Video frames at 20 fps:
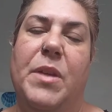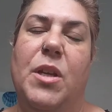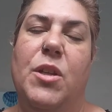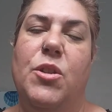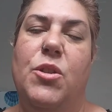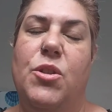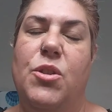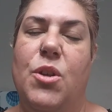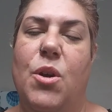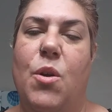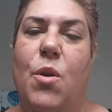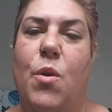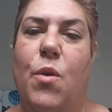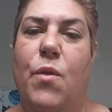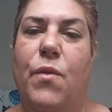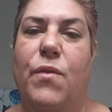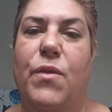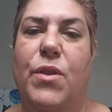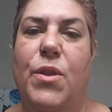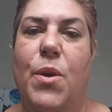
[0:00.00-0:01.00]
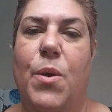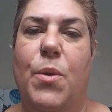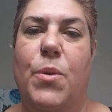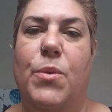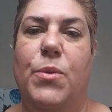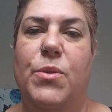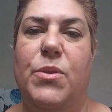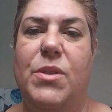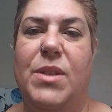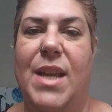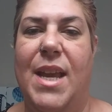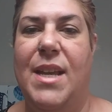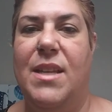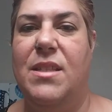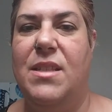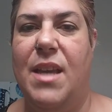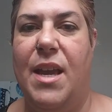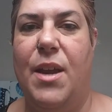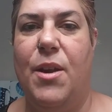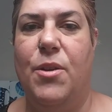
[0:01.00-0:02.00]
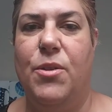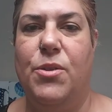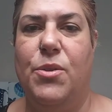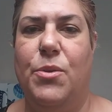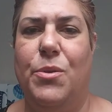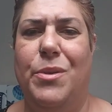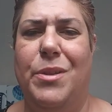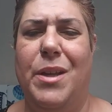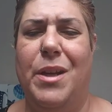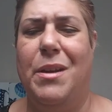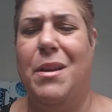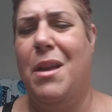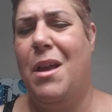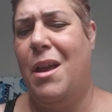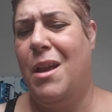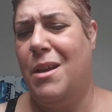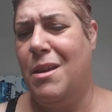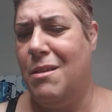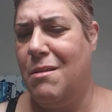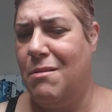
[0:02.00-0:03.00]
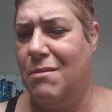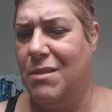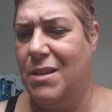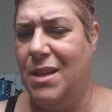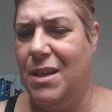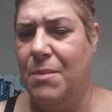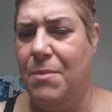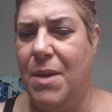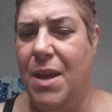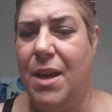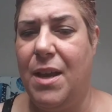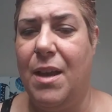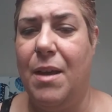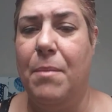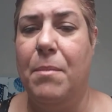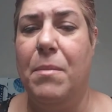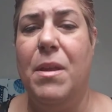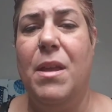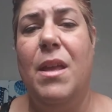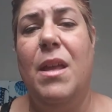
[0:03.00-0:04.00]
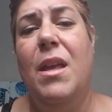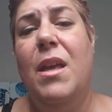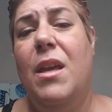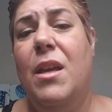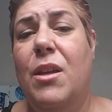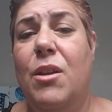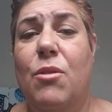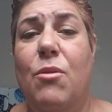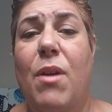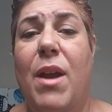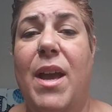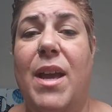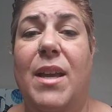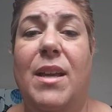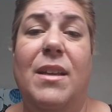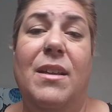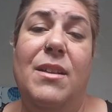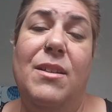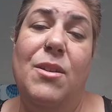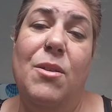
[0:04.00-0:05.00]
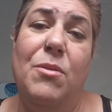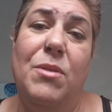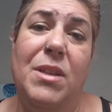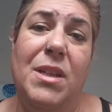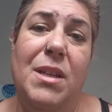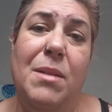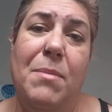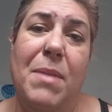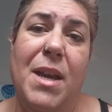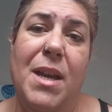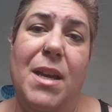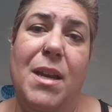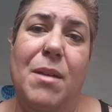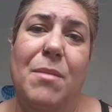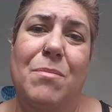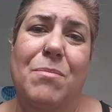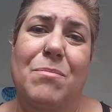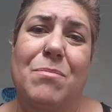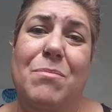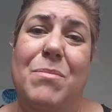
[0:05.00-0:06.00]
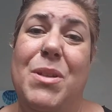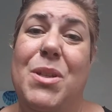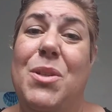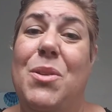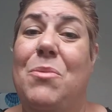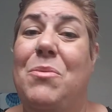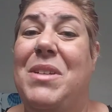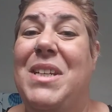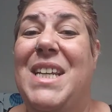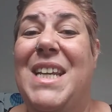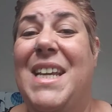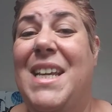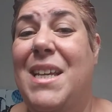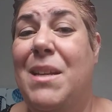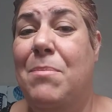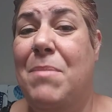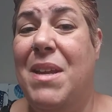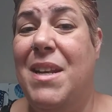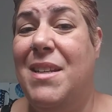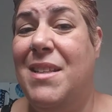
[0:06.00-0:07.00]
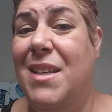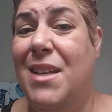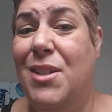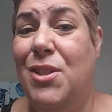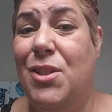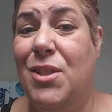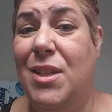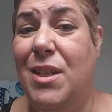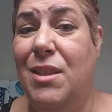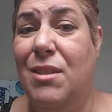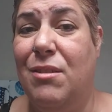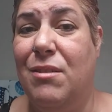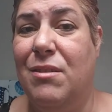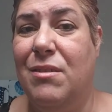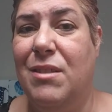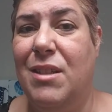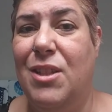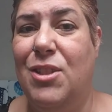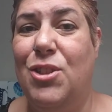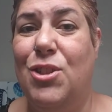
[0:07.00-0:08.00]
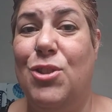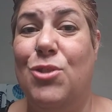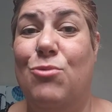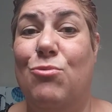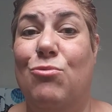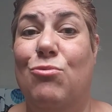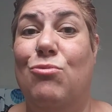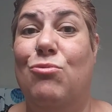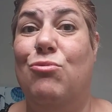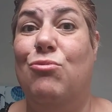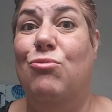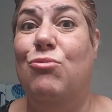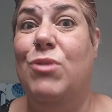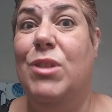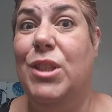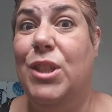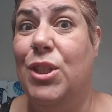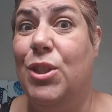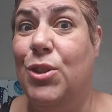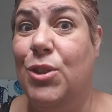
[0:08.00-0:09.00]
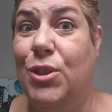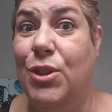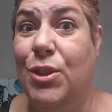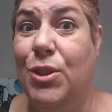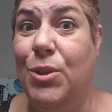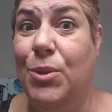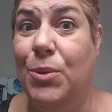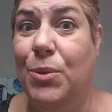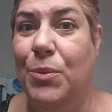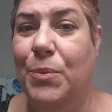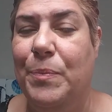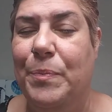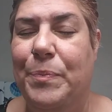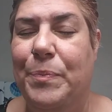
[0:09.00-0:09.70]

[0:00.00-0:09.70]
So for those naysayers who are like, you don't need makeup, you're right, you don't need makeup, but you don't need meditation either. It's just really good to do.